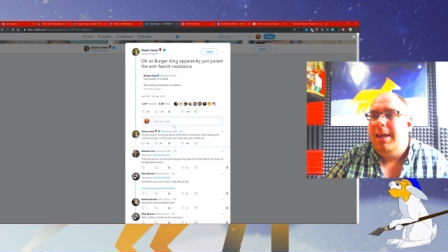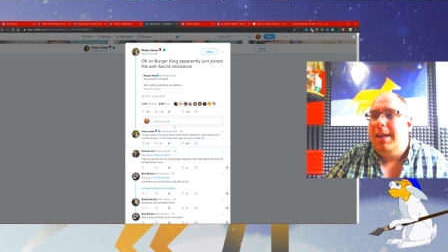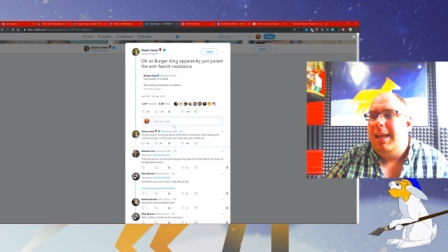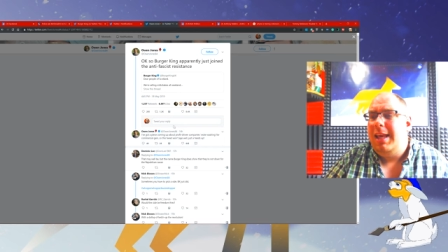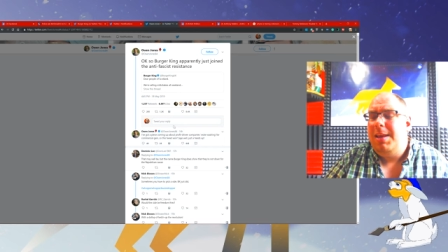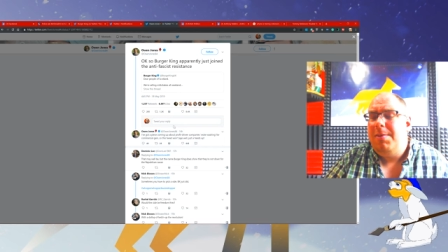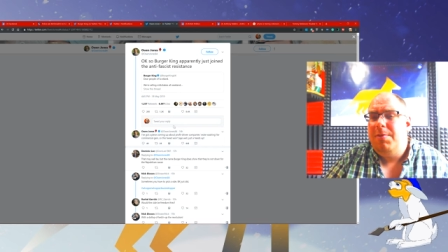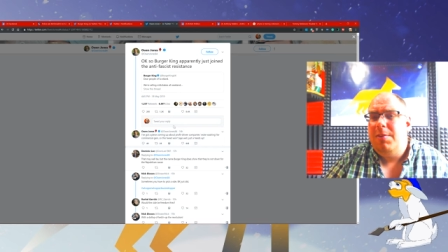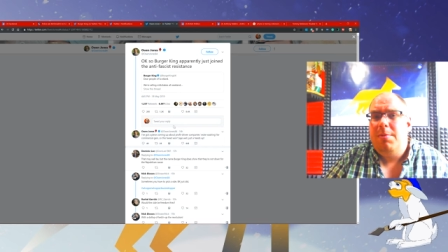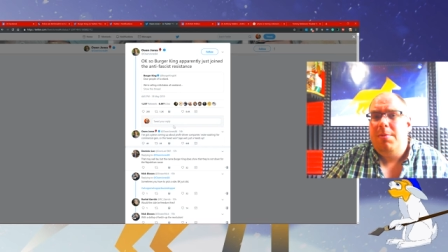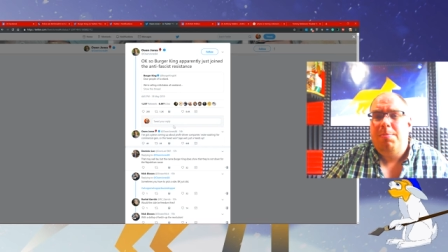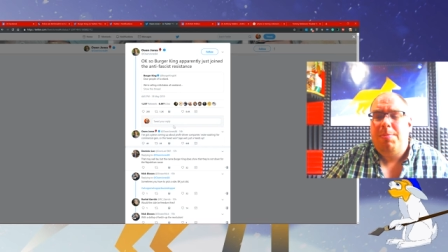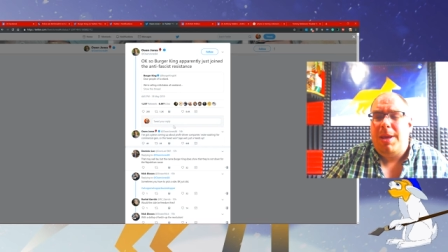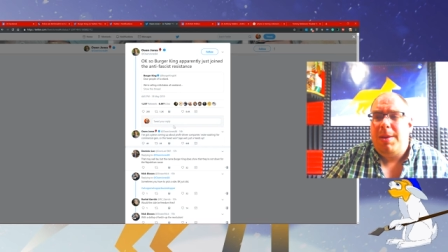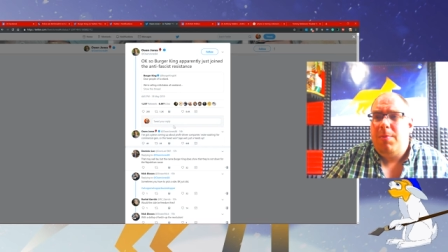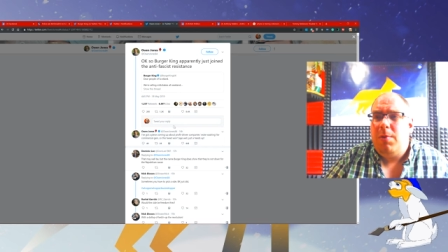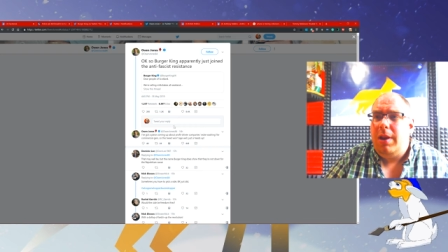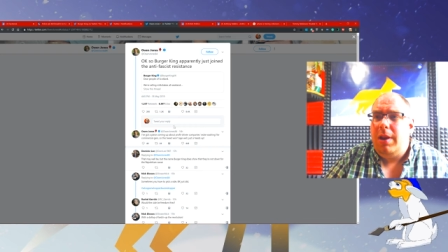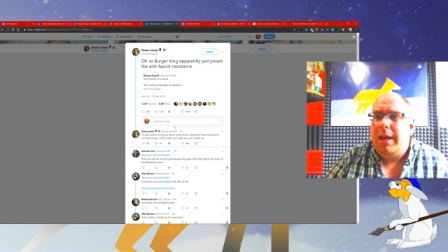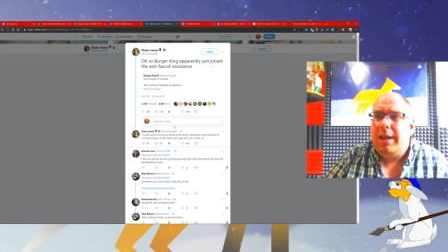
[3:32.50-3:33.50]
Even
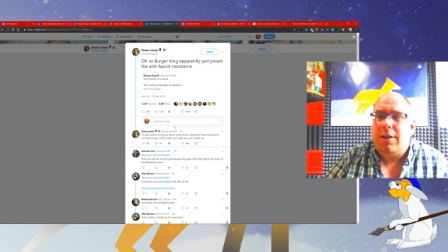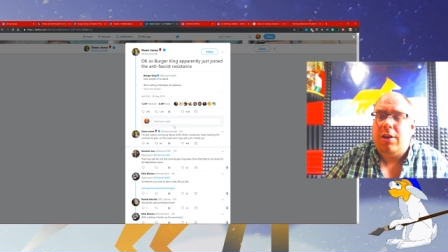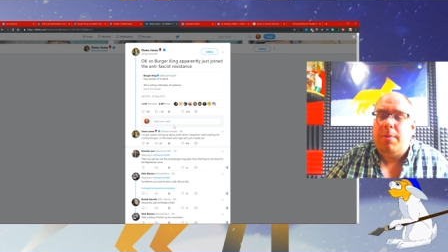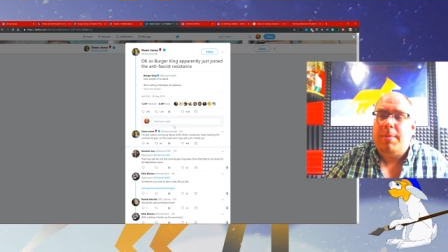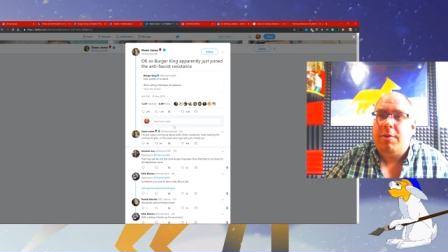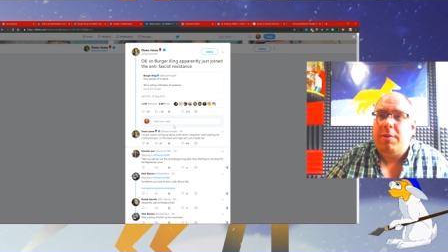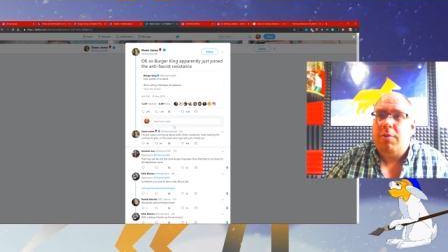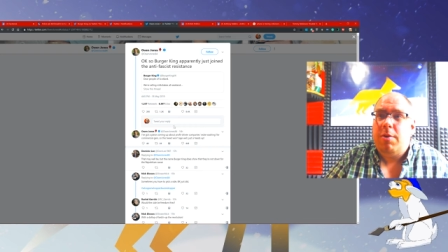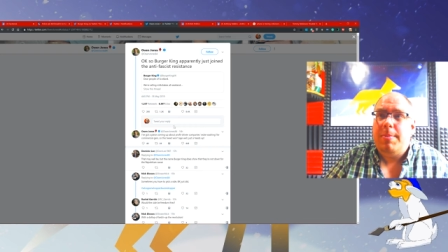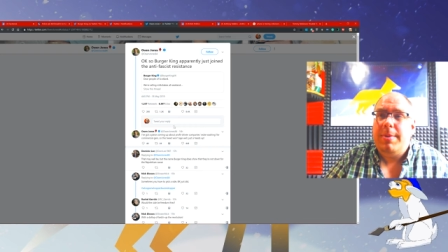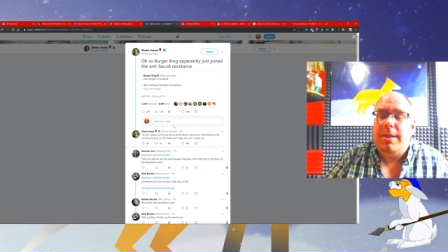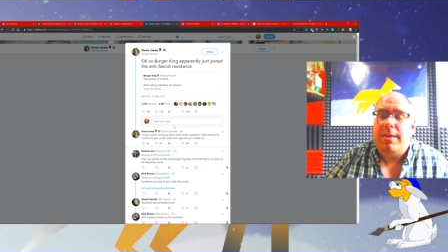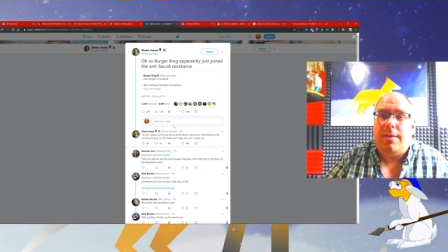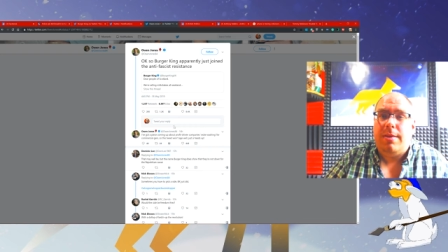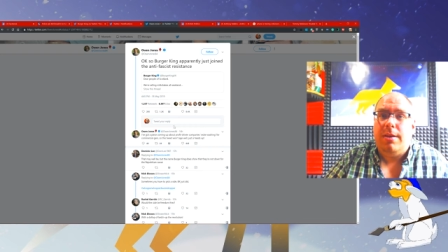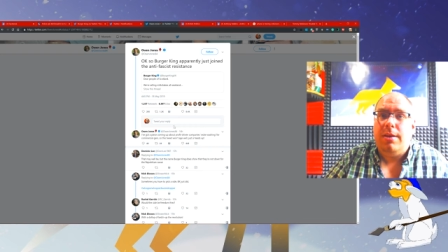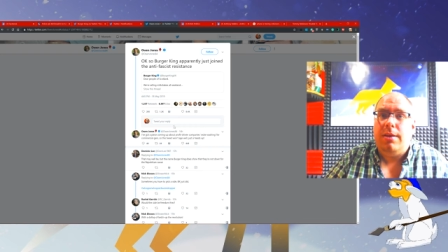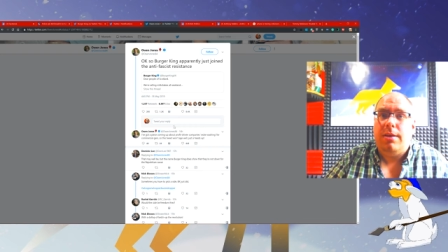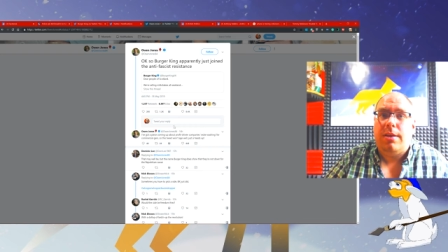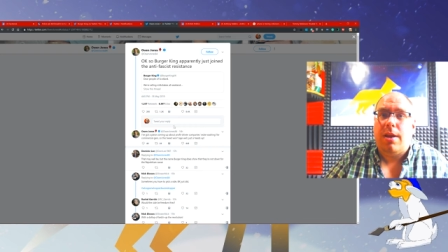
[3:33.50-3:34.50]
people like Tommy
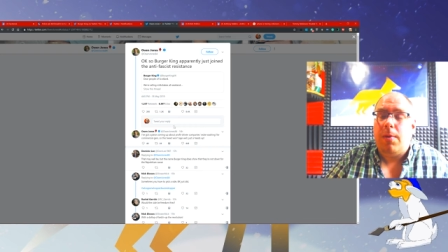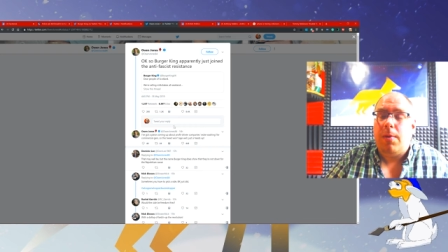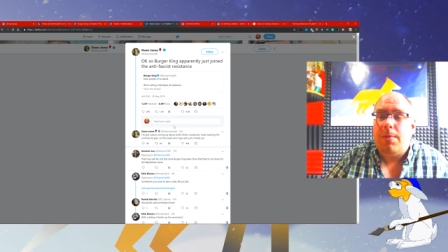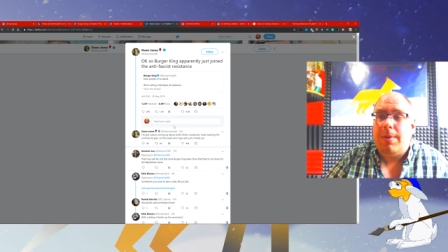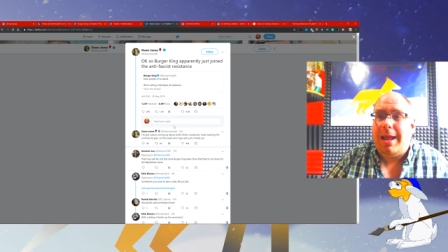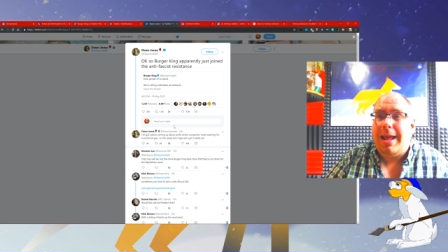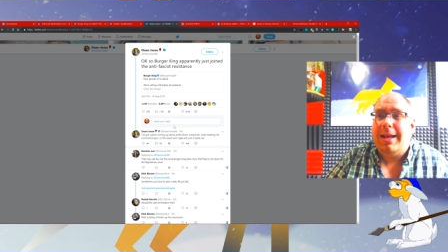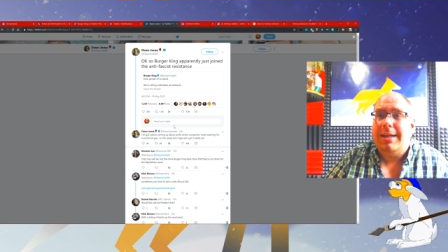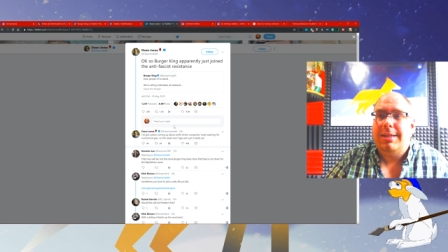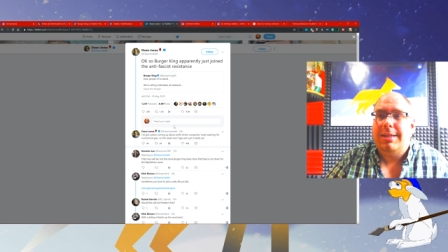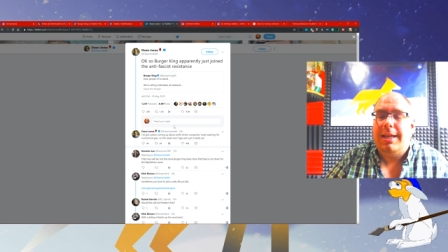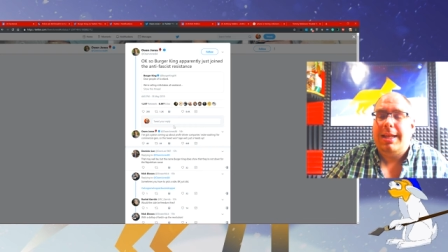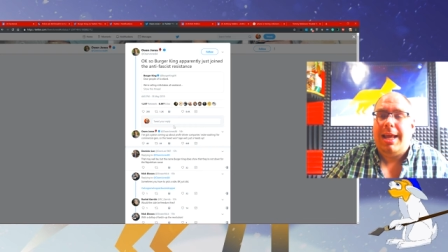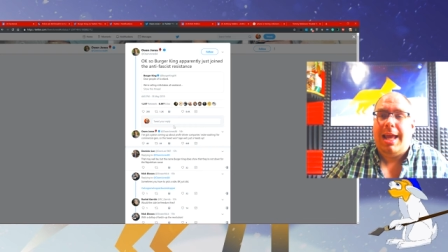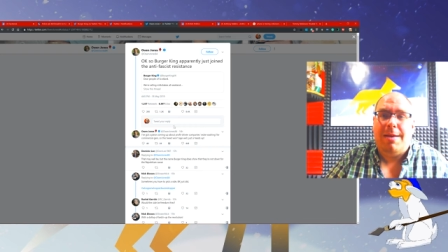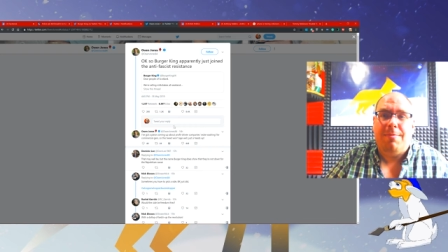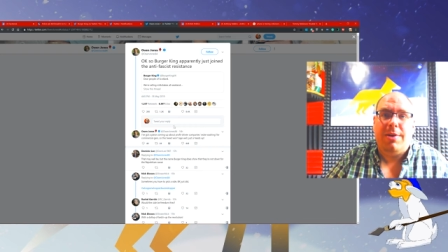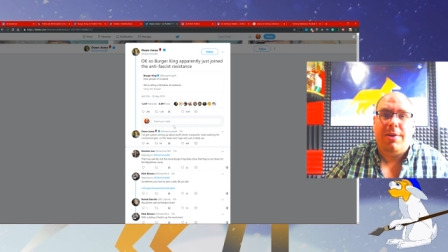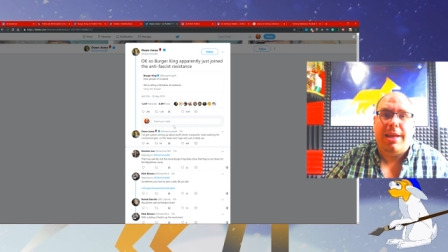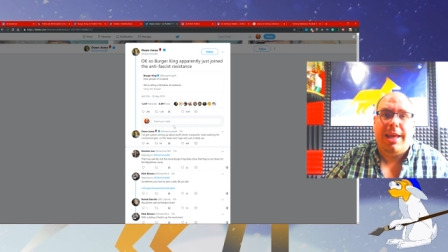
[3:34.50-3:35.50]
Robinson don't actually
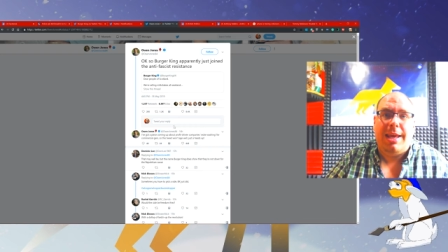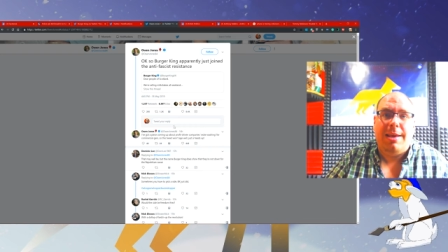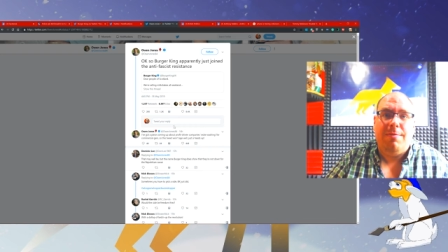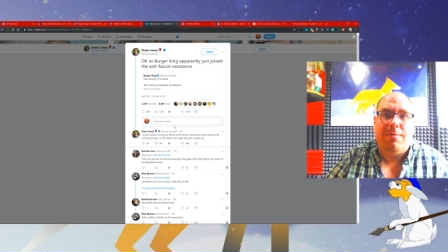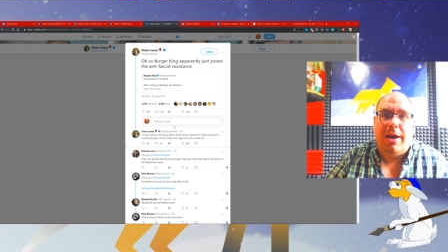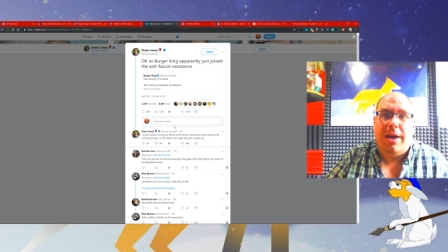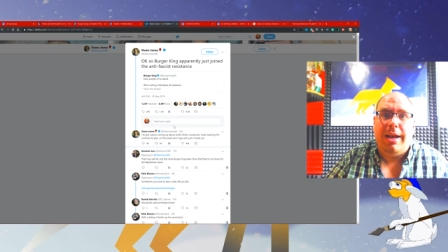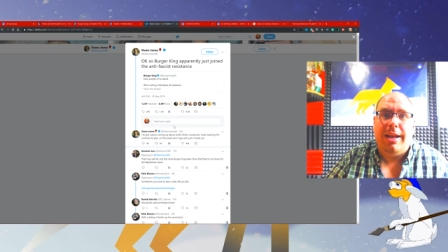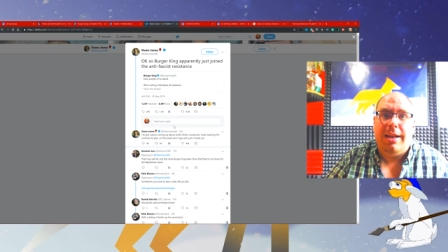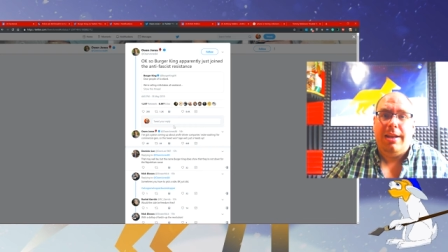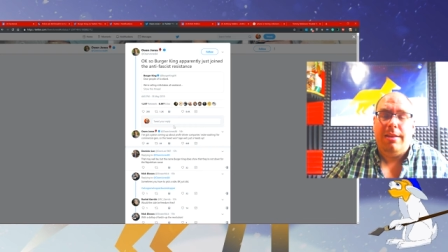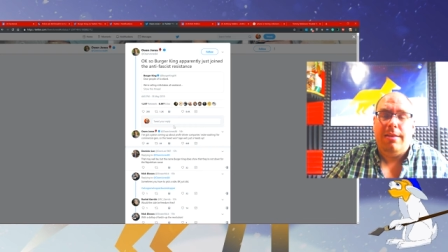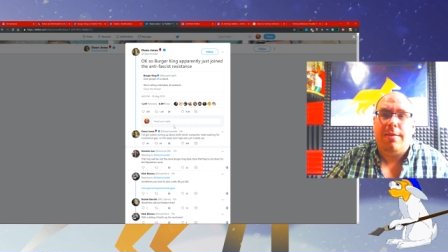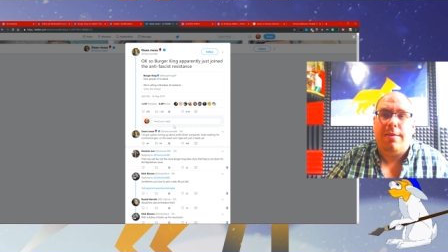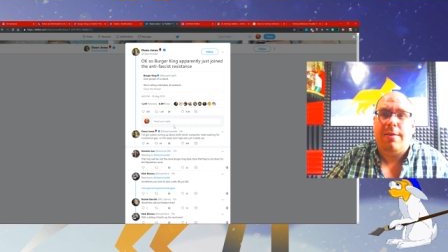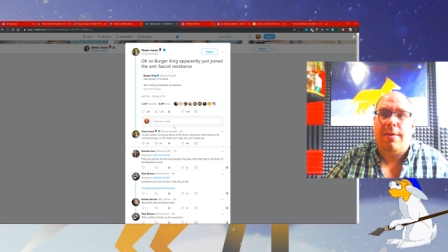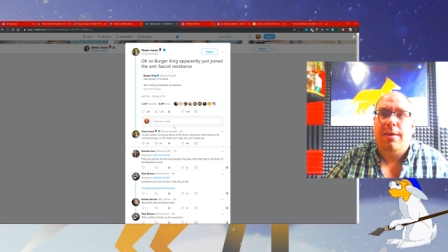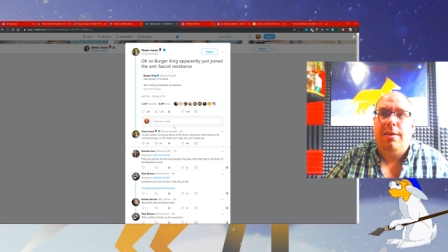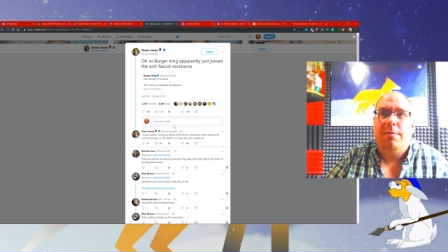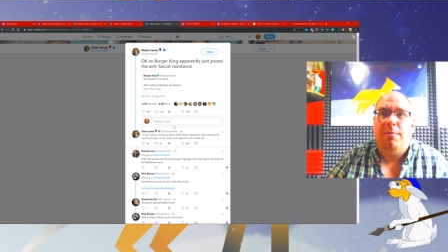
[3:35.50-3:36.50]
advocate
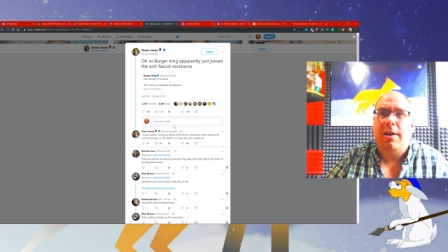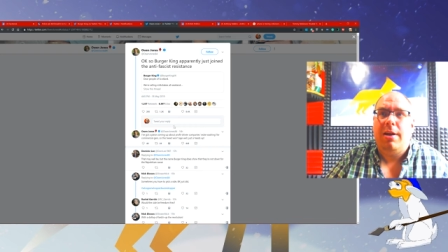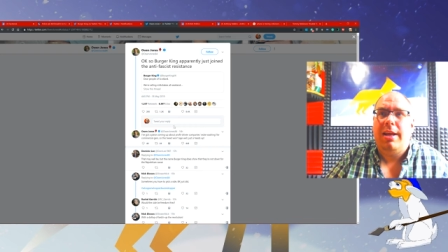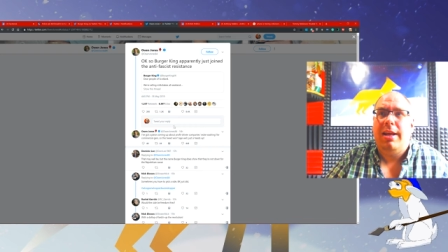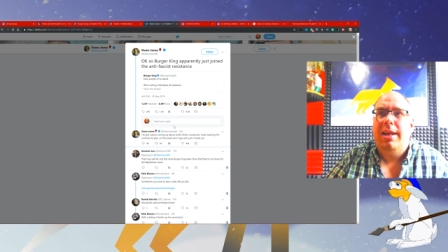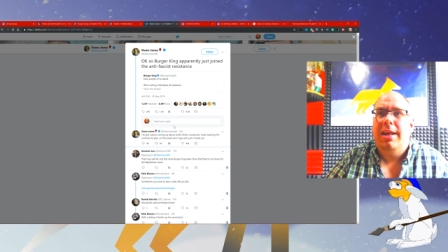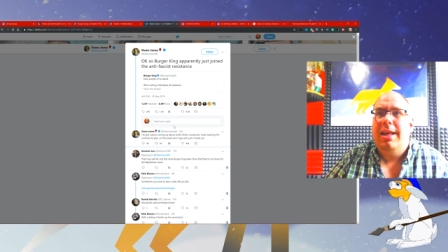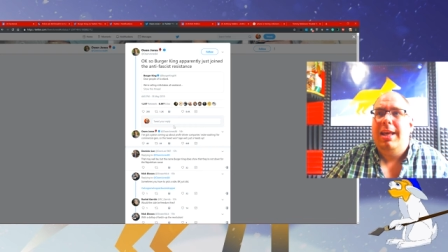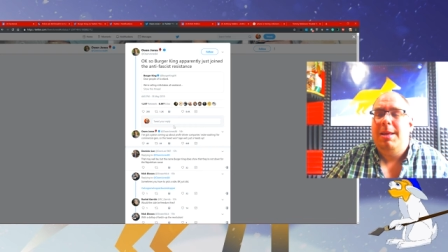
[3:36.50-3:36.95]
violence, right?